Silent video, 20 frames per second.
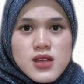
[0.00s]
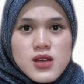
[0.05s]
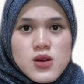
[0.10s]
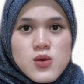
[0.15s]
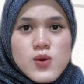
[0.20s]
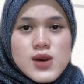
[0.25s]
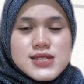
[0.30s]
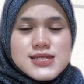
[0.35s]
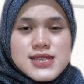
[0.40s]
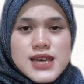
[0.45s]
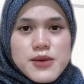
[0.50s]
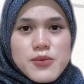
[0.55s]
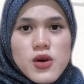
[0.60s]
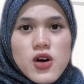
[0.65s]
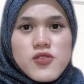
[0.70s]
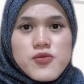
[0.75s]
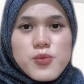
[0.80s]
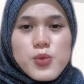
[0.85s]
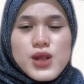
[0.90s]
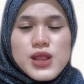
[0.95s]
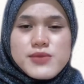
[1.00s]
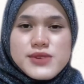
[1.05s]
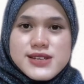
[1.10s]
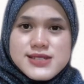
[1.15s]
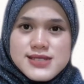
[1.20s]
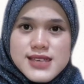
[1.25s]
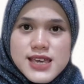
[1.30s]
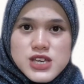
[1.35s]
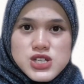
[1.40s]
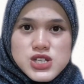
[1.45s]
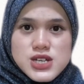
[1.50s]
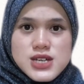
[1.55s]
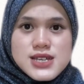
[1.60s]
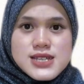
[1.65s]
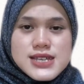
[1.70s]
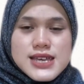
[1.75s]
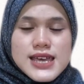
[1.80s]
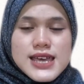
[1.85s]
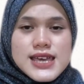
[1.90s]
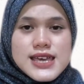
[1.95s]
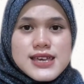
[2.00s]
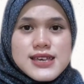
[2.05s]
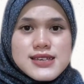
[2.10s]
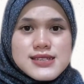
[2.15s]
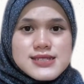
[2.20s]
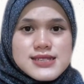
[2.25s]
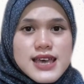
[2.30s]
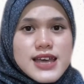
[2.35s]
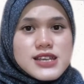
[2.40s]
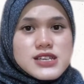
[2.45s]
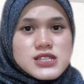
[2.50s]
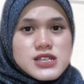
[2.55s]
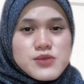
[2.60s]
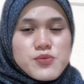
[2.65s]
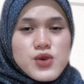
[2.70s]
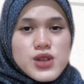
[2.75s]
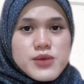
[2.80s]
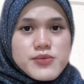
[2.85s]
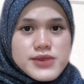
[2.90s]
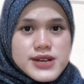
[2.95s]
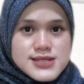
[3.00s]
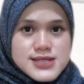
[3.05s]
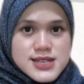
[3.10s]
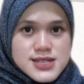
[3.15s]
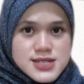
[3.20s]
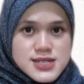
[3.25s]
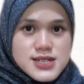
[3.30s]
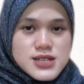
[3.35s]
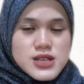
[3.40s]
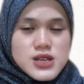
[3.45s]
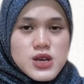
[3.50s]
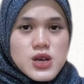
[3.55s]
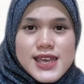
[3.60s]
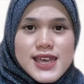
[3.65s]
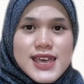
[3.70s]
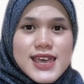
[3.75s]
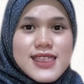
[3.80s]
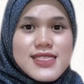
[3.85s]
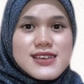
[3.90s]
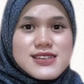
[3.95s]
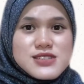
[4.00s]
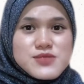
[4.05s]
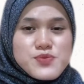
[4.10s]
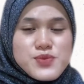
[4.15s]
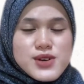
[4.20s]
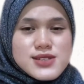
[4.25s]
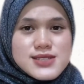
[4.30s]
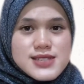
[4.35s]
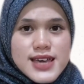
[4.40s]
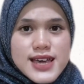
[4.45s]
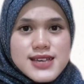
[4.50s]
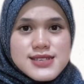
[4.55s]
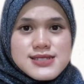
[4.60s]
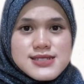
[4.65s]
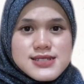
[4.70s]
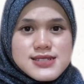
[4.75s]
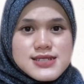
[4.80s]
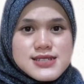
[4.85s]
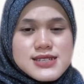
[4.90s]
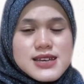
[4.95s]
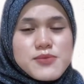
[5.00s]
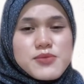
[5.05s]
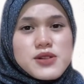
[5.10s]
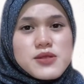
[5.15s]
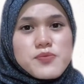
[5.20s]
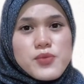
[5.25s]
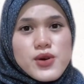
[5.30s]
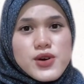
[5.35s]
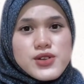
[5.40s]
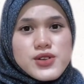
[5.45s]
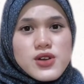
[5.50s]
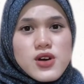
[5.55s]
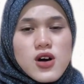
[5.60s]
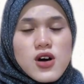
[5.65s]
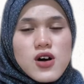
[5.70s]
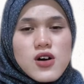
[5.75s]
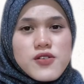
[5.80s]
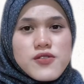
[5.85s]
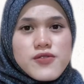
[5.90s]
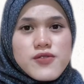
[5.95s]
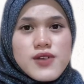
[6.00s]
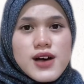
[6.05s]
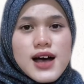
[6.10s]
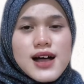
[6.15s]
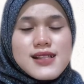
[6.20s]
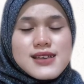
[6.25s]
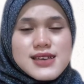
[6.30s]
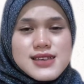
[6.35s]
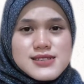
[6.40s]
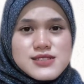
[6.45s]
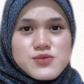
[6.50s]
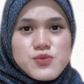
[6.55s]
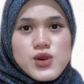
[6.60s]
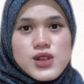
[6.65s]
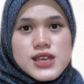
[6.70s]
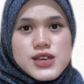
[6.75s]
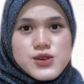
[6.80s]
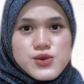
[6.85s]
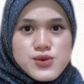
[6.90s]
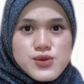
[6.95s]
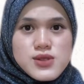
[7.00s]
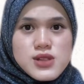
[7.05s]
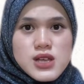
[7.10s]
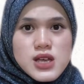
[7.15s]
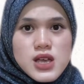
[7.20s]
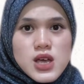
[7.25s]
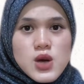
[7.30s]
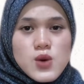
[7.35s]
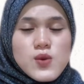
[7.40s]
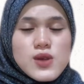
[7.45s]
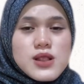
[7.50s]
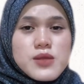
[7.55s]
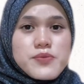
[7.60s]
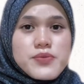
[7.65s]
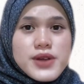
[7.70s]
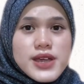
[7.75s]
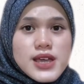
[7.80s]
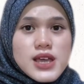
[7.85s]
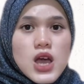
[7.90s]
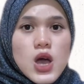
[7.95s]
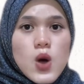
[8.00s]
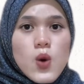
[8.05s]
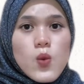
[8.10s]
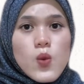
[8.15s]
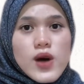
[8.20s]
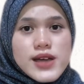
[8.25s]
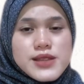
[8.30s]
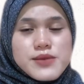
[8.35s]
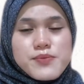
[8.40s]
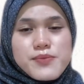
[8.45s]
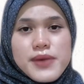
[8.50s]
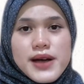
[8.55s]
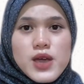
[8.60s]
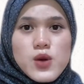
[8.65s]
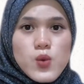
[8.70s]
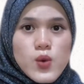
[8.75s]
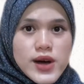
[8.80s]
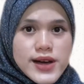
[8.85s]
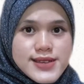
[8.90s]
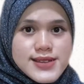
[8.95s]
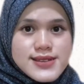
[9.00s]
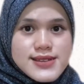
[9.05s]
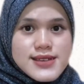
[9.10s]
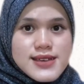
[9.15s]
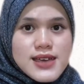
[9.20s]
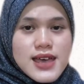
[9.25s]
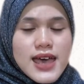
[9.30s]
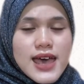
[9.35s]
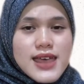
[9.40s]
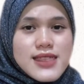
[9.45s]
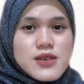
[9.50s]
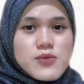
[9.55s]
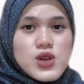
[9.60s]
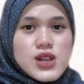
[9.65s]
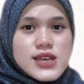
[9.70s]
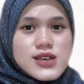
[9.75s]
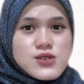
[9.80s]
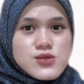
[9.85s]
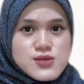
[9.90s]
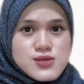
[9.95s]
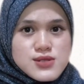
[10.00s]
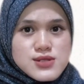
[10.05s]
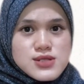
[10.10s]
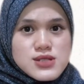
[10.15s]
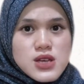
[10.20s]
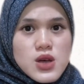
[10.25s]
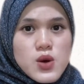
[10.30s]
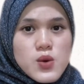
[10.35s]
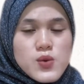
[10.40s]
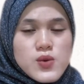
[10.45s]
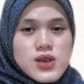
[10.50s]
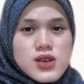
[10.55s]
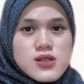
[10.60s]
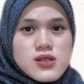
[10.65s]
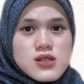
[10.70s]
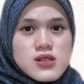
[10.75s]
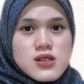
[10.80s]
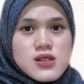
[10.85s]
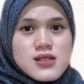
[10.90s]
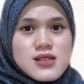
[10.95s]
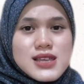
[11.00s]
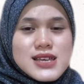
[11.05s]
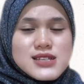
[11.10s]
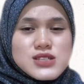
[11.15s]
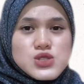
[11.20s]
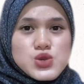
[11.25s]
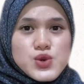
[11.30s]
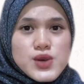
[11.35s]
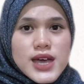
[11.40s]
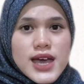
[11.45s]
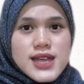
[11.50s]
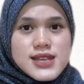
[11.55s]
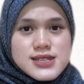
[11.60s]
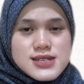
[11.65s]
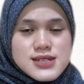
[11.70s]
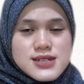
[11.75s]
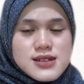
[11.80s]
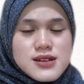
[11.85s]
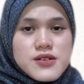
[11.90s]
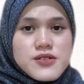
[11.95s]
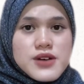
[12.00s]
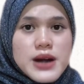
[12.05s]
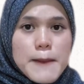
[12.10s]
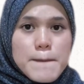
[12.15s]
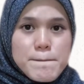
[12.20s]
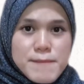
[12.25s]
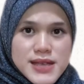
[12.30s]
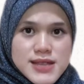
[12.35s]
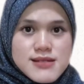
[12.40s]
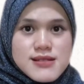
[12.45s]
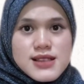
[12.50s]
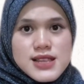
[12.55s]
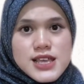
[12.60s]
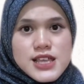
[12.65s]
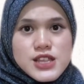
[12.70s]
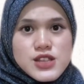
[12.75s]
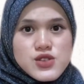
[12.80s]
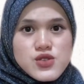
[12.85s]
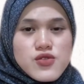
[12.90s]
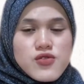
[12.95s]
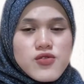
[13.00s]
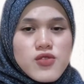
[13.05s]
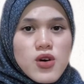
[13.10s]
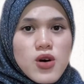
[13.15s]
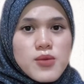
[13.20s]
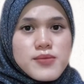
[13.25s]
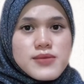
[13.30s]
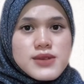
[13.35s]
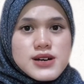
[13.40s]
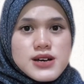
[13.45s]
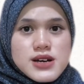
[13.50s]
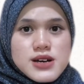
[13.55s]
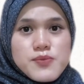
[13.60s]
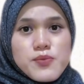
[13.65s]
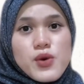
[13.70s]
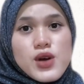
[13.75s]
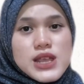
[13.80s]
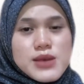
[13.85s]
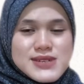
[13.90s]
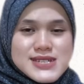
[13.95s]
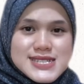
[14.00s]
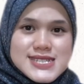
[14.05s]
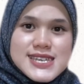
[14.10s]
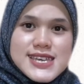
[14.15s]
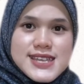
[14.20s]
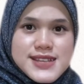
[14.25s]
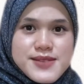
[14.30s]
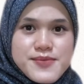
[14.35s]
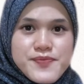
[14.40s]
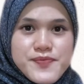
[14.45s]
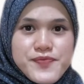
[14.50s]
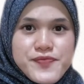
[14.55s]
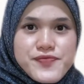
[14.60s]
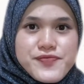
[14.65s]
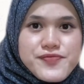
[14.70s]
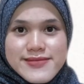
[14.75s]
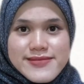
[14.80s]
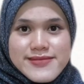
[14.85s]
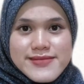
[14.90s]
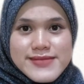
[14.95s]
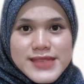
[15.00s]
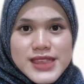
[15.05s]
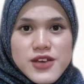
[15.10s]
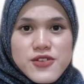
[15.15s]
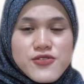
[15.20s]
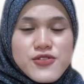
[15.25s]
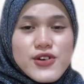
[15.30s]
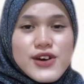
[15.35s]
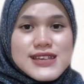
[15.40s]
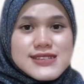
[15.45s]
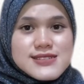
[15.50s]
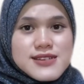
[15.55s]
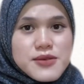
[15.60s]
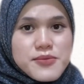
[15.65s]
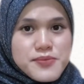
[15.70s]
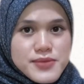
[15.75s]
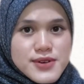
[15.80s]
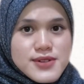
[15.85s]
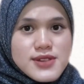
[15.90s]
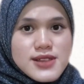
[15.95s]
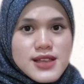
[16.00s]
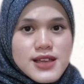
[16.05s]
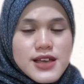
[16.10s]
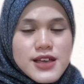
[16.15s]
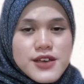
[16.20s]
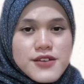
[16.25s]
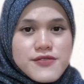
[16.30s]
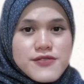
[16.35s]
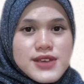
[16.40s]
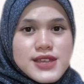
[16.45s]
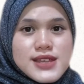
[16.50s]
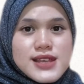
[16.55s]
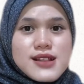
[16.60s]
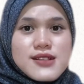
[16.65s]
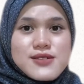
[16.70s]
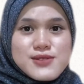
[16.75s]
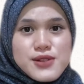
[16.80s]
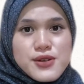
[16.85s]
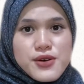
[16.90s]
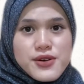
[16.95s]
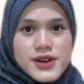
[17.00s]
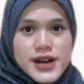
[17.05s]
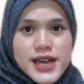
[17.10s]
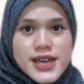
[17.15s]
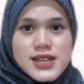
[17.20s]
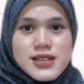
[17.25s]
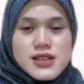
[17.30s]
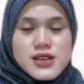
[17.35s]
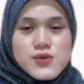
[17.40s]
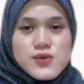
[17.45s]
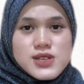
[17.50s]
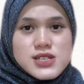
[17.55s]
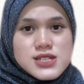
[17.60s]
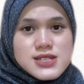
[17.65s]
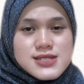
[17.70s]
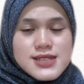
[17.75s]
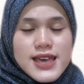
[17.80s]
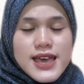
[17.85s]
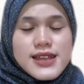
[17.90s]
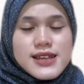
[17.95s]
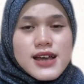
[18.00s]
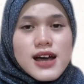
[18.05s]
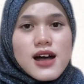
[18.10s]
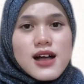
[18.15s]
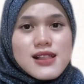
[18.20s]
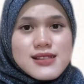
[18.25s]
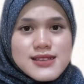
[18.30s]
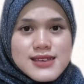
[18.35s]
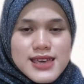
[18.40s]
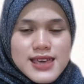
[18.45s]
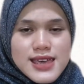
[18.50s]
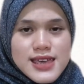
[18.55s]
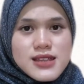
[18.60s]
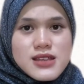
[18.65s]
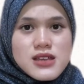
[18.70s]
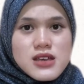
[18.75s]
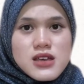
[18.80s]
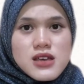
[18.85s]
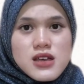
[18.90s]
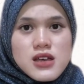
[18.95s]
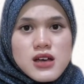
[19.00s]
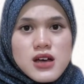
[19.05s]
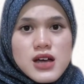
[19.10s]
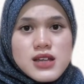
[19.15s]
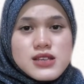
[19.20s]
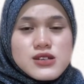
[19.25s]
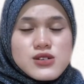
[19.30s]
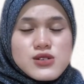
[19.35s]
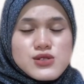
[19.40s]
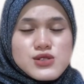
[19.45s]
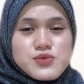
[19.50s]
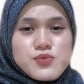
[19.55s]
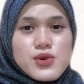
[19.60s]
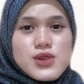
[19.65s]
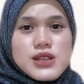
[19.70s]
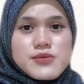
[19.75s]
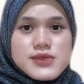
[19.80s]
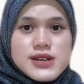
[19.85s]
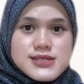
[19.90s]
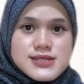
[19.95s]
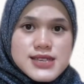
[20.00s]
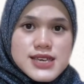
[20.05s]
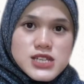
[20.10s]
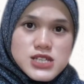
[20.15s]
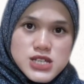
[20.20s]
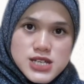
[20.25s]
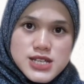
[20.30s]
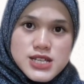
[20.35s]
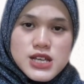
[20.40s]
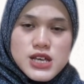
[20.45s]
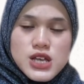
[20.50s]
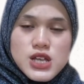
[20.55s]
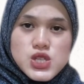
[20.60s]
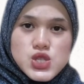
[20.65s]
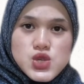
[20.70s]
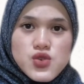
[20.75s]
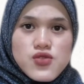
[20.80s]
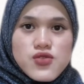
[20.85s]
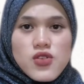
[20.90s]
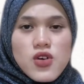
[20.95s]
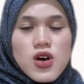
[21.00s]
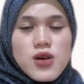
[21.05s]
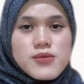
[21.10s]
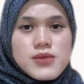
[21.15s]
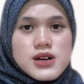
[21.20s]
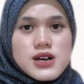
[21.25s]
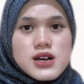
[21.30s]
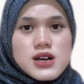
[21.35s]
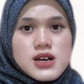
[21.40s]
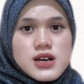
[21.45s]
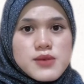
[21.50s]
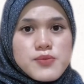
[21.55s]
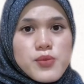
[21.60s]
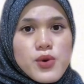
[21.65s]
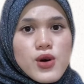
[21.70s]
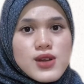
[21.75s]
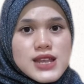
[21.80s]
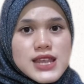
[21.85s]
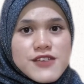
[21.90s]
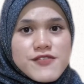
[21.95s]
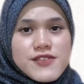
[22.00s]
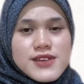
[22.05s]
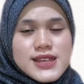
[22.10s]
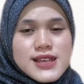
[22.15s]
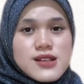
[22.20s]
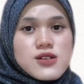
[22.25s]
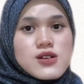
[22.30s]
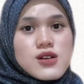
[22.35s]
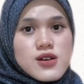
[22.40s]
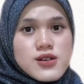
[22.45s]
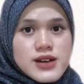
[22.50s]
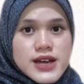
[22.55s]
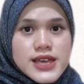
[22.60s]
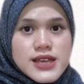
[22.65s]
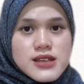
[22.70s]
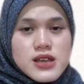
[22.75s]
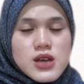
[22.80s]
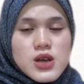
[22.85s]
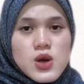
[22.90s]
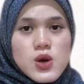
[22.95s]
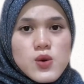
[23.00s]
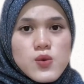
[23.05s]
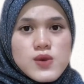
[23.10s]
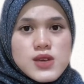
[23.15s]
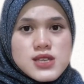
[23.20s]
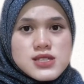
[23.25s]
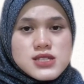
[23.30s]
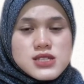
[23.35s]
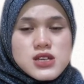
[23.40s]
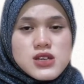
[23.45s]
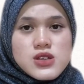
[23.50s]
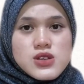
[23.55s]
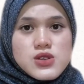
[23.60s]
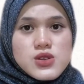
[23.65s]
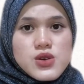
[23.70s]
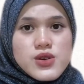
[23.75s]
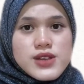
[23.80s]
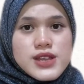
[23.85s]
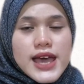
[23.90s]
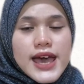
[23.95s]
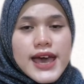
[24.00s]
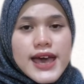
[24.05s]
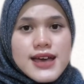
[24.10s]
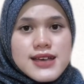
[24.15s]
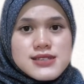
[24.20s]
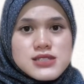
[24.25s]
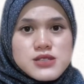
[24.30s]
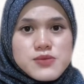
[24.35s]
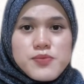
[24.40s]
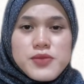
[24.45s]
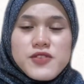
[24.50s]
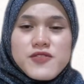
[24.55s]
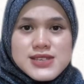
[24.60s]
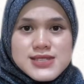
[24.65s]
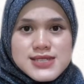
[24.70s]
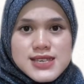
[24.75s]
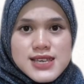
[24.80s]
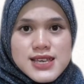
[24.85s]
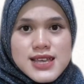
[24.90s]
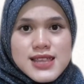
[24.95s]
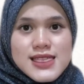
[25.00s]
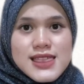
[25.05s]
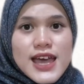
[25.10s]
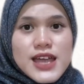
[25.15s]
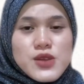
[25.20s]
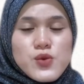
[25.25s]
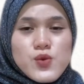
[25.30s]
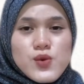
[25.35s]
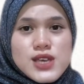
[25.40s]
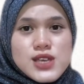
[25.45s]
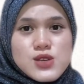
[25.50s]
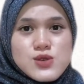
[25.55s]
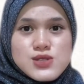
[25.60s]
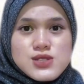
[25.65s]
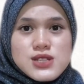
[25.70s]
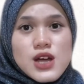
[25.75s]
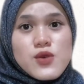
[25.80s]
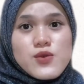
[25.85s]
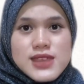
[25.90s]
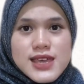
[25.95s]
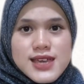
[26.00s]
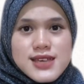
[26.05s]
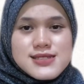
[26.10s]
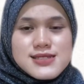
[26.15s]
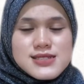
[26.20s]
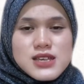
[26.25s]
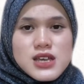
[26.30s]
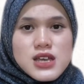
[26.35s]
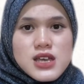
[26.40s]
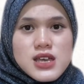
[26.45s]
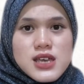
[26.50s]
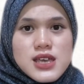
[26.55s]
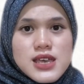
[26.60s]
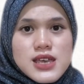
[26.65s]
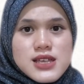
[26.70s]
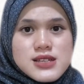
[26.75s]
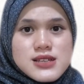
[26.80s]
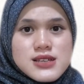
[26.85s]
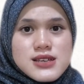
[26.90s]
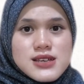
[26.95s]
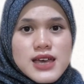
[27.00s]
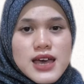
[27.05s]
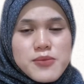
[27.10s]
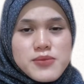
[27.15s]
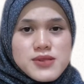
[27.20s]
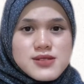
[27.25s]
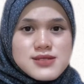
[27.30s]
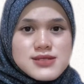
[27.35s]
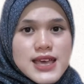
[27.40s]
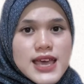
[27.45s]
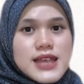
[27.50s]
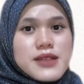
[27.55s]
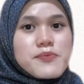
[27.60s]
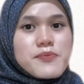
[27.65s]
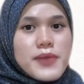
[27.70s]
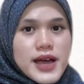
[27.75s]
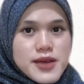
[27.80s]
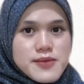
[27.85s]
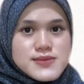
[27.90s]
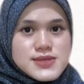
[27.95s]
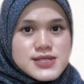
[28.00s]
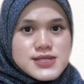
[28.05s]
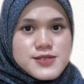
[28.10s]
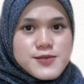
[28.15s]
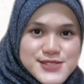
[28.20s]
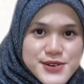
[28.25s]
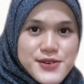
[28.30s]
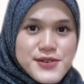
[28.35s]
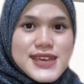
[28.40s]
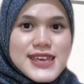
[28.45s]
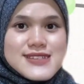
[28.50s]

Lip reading: One type of polymerization is addition polymerization. In this process, the double bond of alkenes molecule will break one by one, and the molecules will link together rapidly to form a polymer chain. For example, vinyl chloride, which is an alkene, undergoes polymerization to form a polyvinyl chloride, which known as PVC, that we use nowadays in cables and pipes. So in